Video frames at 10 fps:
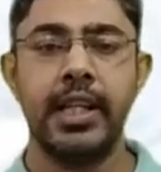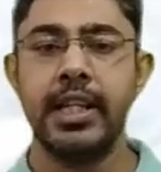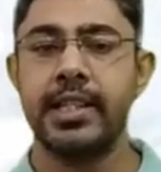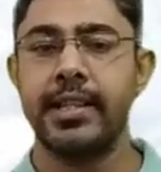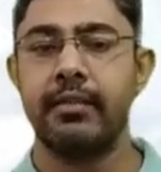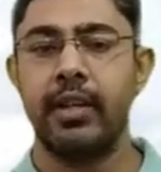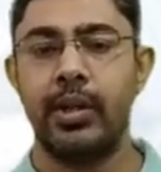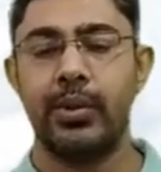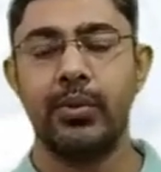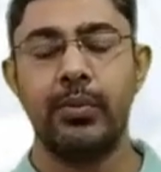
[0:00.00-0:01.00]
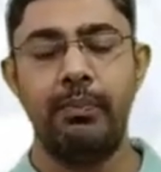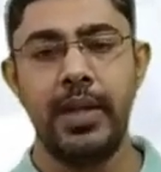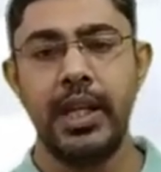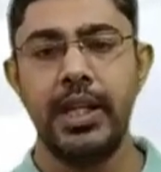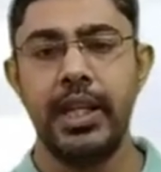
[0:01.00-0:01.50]
T is equal to
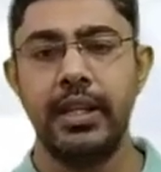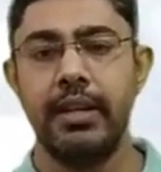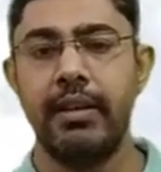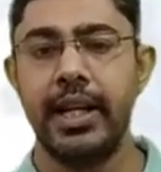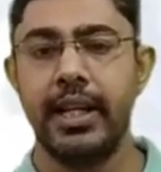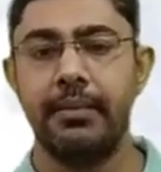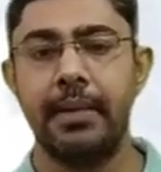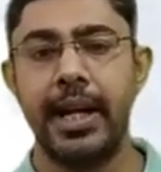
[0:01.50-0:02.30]
PD divided